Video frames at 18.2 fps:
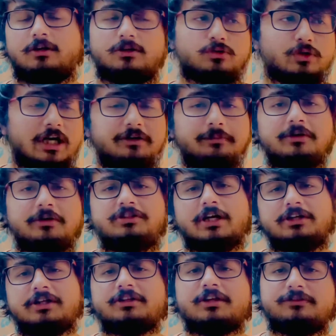So I have been
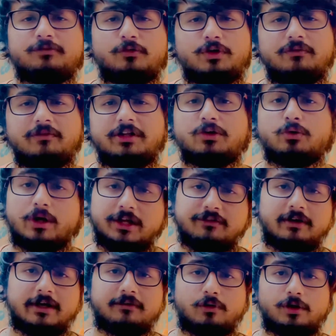charging this phone with a
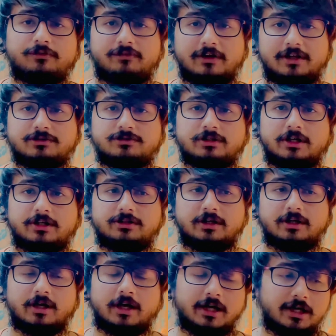25 watt fast
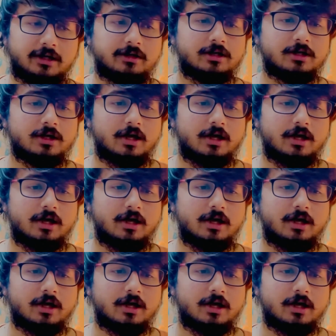charging, and